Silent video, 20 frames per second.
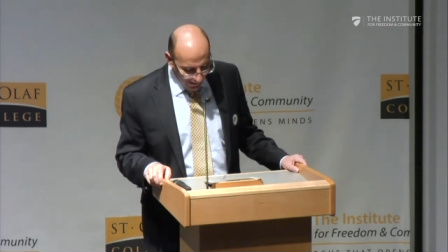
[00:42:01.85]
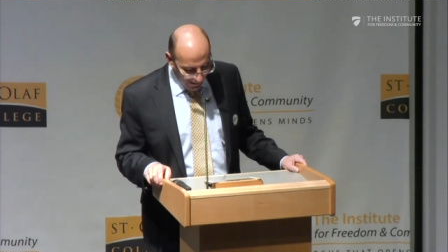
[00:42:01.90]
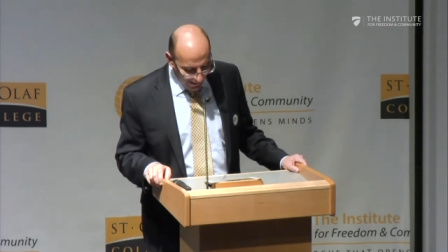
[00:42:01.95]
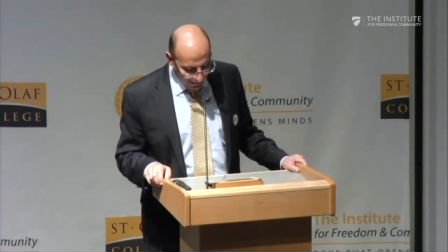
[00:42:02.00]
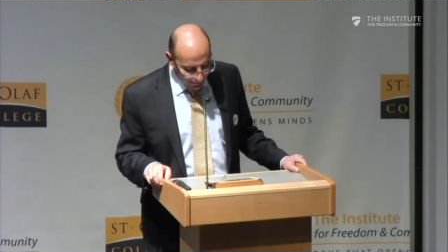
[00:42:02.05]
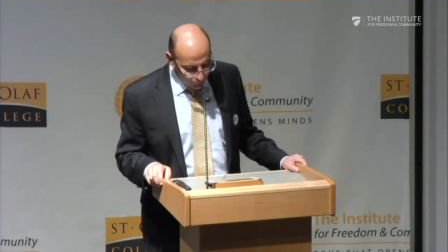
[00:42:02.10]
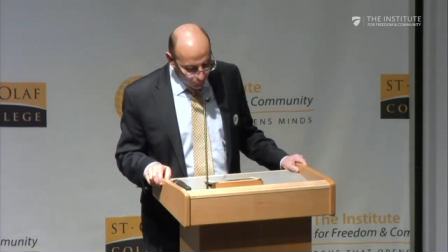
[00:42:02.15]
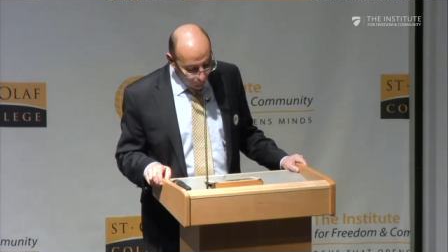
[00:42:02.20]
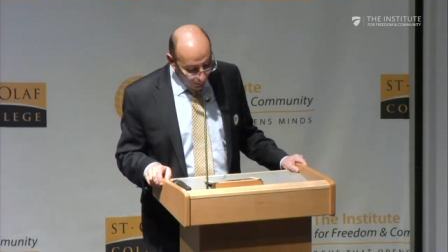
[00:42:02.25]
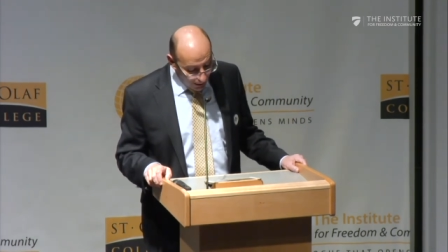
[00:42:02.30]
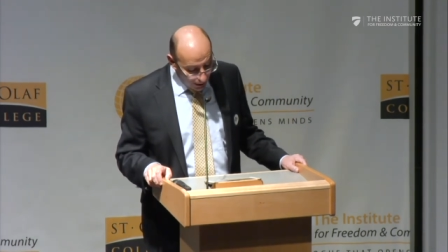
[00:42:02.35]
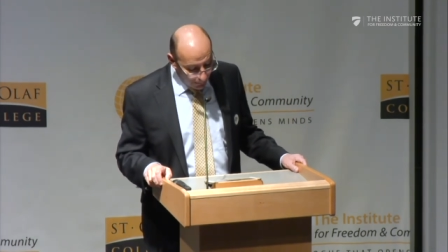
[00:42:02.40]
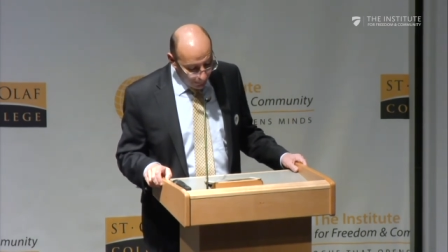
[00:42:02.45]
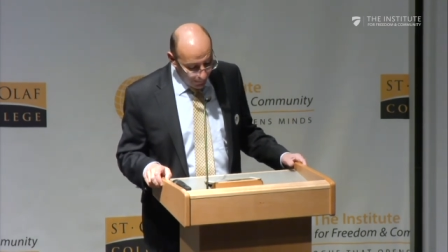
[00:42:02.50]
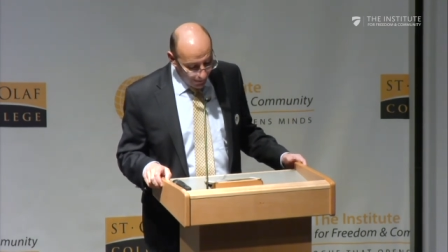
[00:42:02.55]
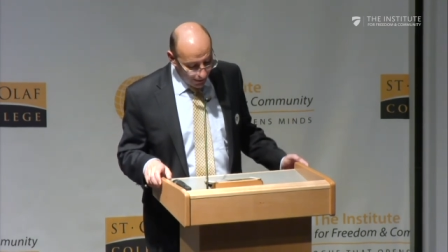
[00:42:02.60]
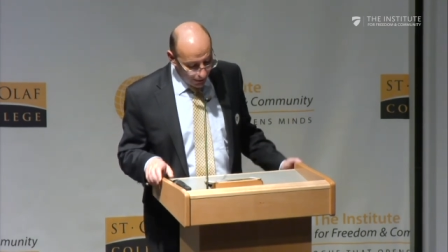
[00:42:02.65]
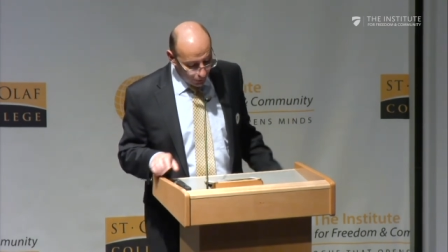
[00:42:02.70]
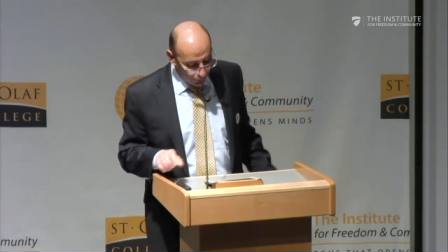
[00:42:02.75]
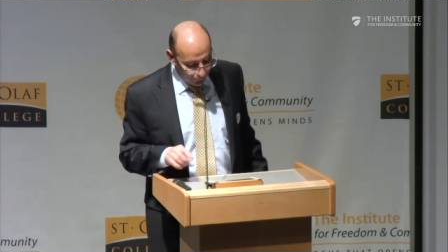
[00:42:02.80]
and well
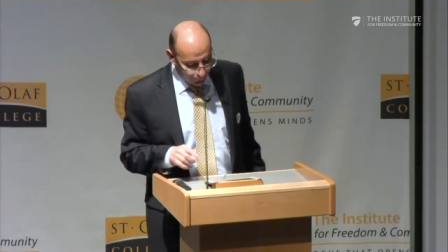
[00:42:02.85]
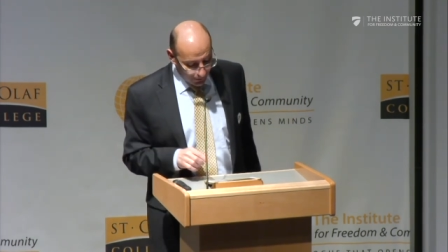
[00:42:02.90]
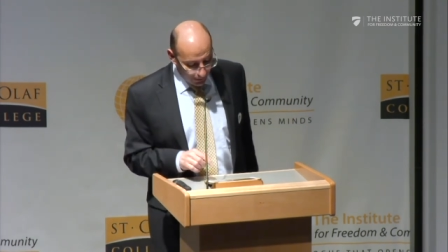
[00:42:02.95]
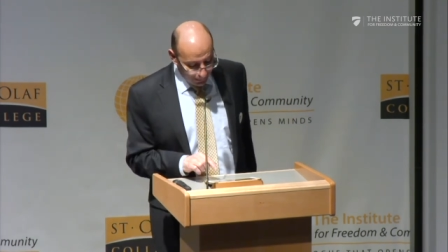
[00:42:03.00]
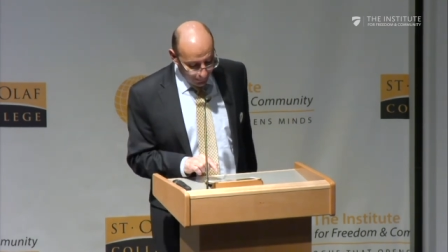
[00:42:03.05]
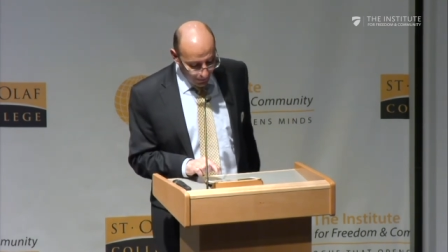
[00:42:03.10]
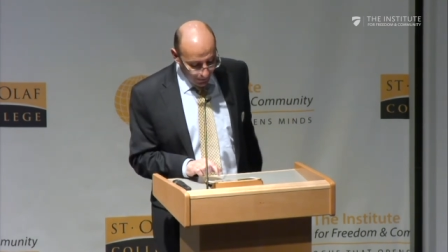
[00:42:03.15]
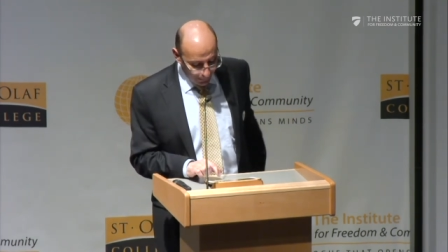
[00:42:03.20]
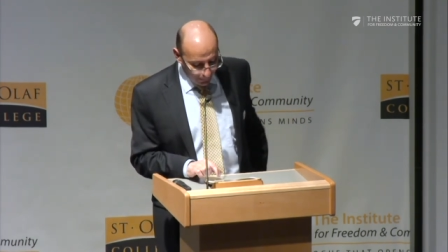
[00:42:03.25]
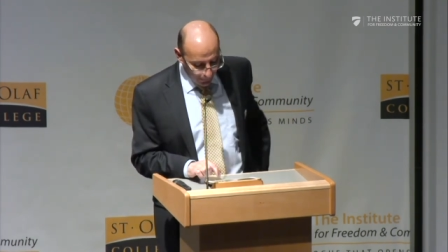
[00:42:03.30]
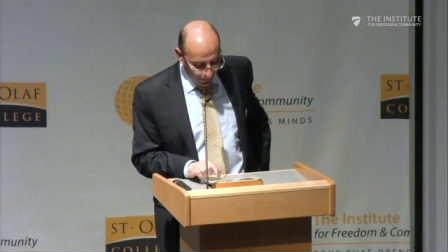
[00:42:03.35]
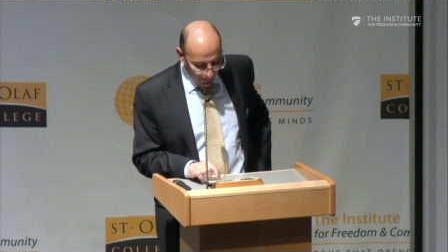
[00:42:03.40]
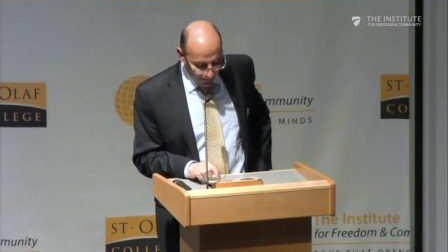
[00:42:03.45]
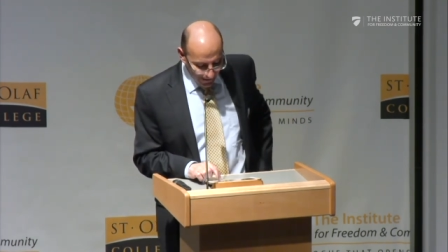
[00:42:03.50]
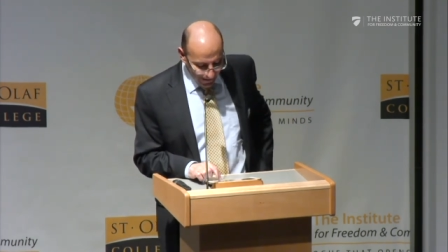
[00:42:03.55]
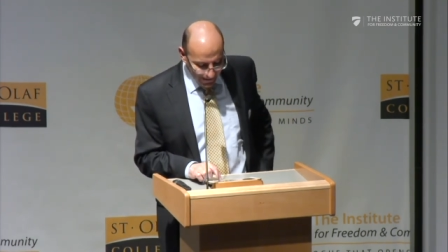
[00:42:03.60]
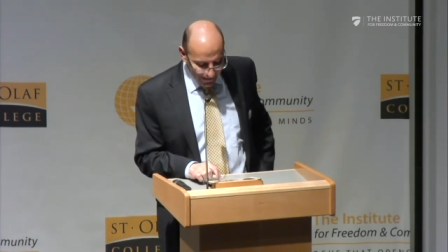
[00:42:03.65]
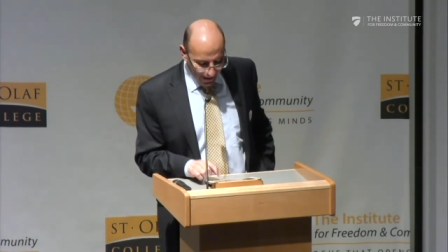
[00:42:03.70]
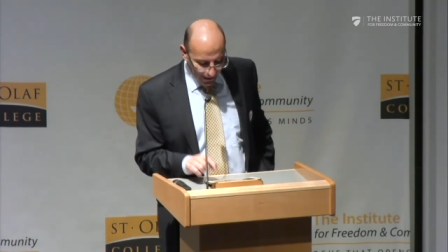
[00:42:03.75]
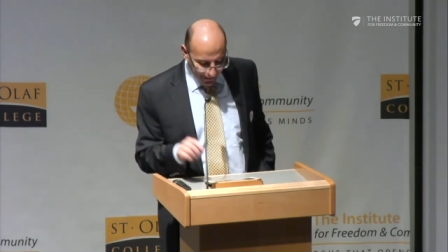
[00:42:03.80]
being of the people
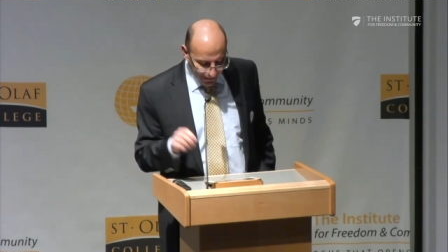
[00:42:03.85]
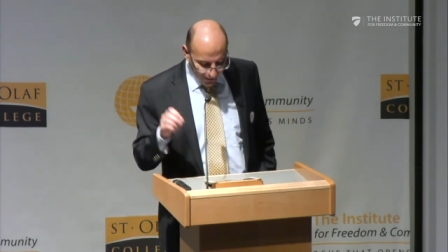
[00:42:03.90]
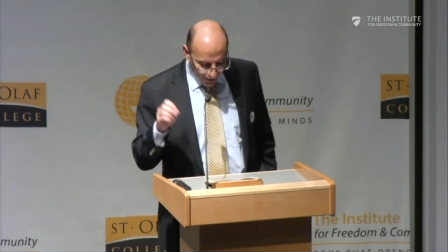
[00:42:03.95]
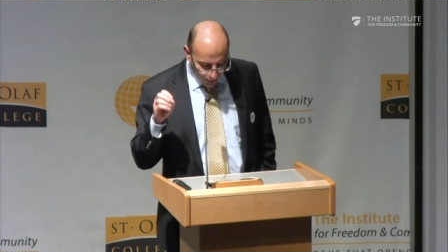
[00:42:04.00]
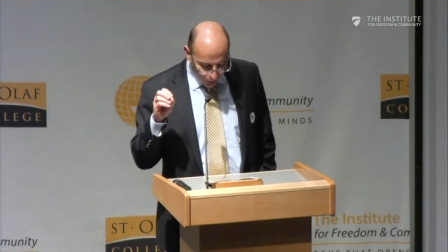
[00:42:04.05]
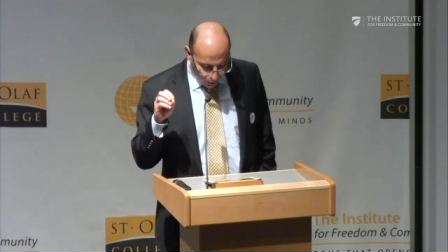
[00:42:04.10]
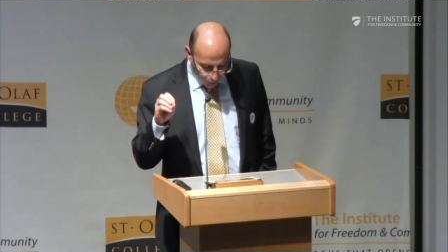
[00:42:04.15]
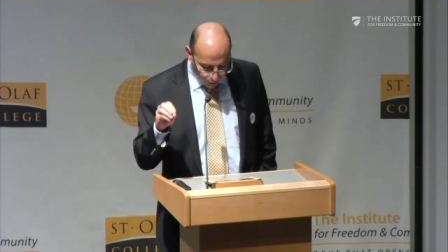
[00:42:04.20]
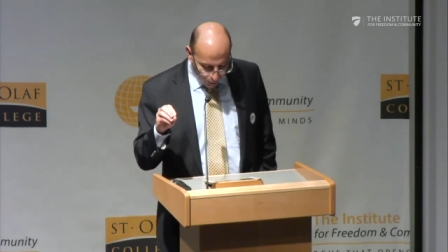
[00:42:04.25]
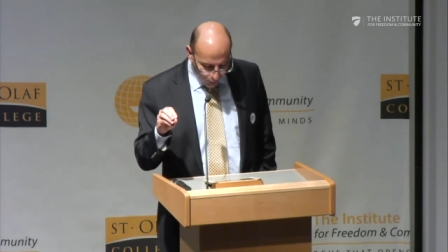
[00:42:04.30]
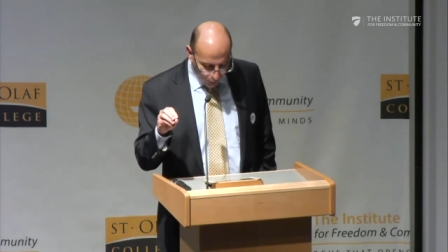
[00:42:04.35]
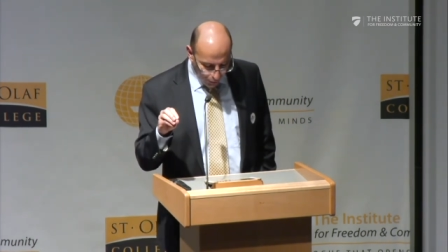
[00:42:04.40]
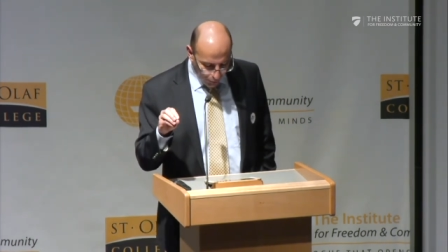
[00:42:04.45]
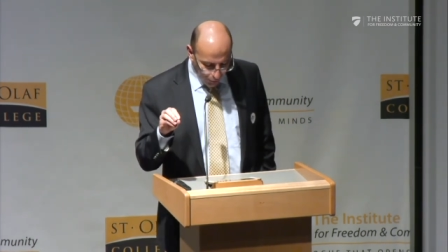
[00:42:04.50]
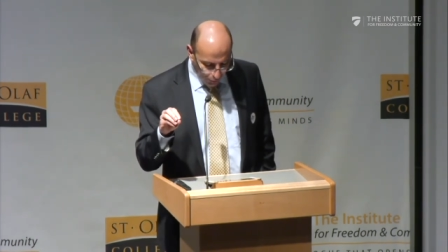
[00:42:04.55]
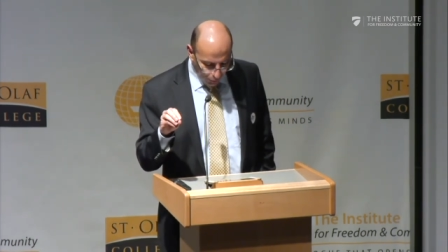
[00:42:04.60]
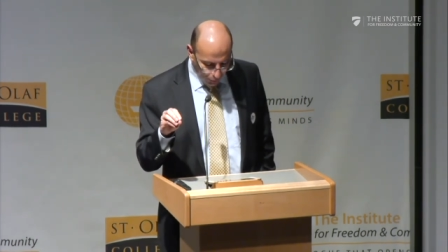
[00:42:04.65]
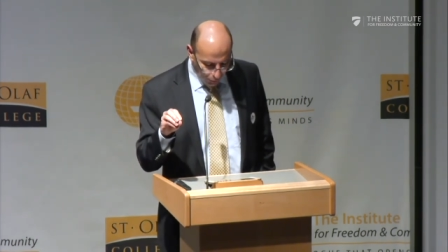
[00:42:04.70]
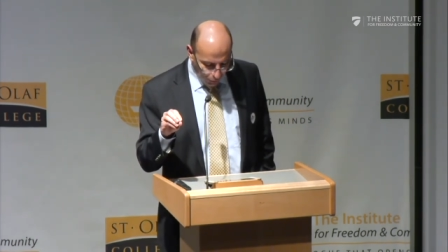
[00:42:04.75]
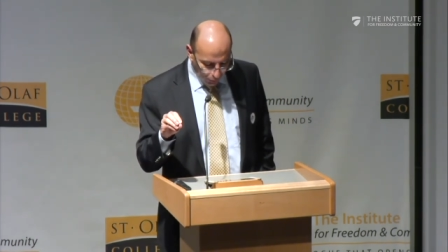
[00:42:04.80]
is at the
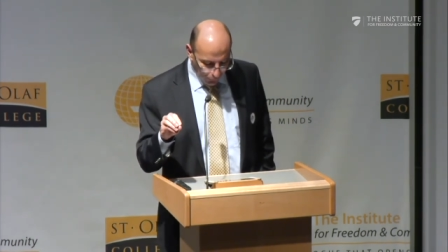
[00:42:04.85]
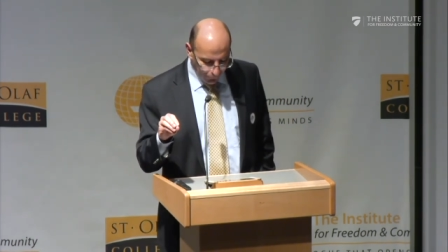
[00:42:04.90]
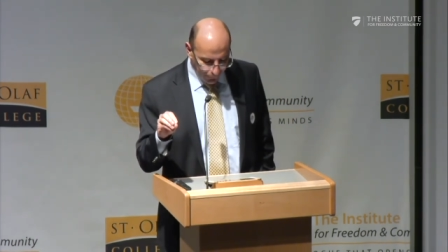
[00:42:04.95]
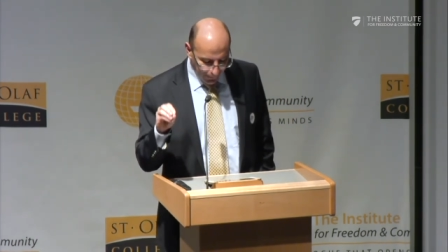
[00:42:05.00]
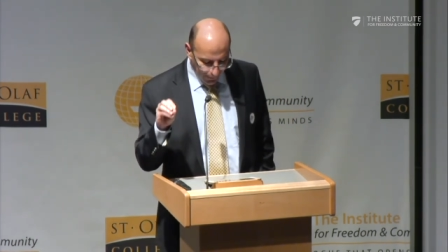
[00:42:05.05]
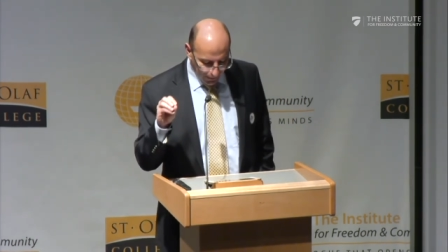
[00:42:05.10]
core of